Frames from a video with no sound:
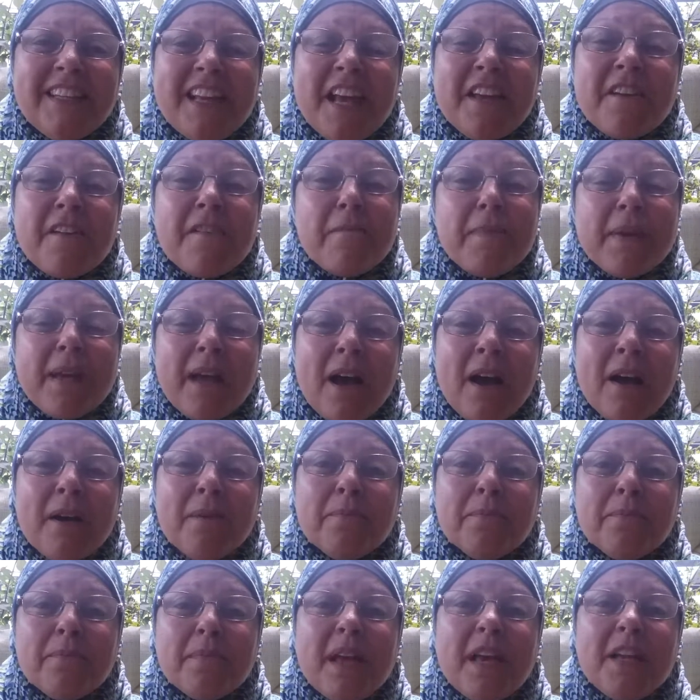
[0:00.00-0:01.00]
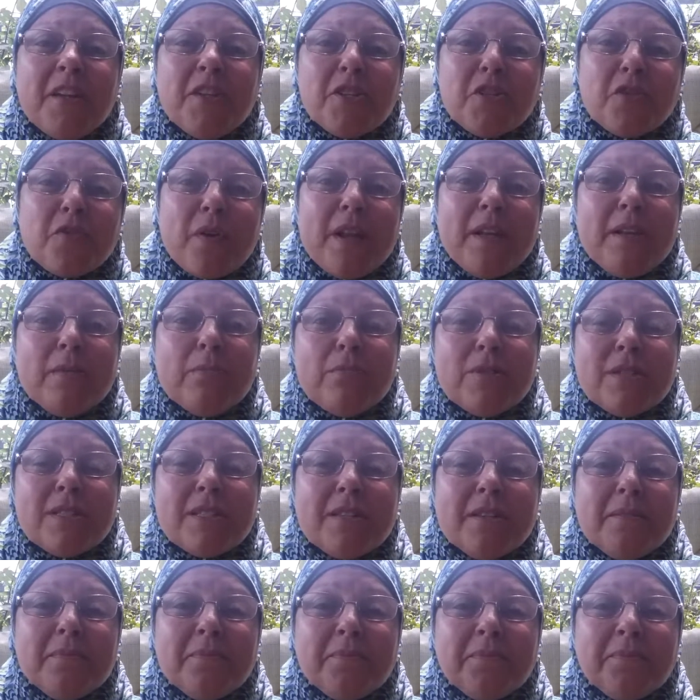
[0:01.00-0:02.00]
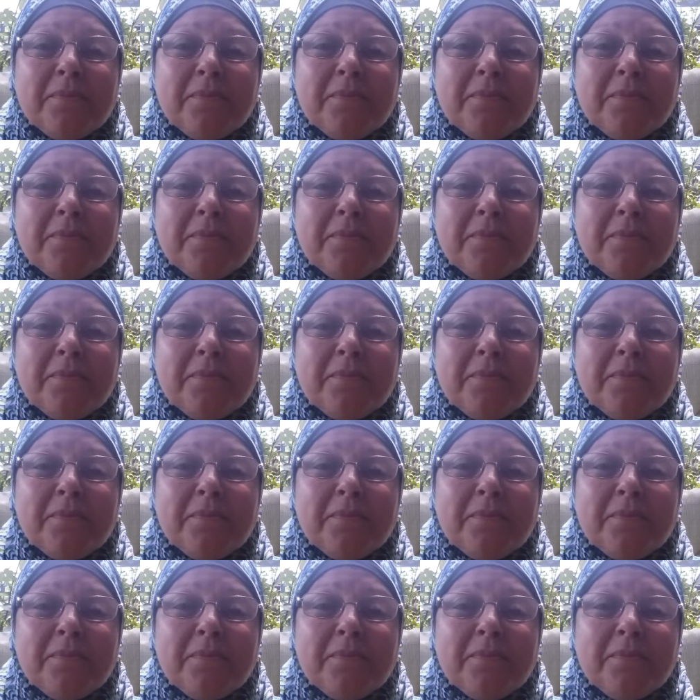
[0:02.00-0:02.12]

And I've become an Australian Muslim.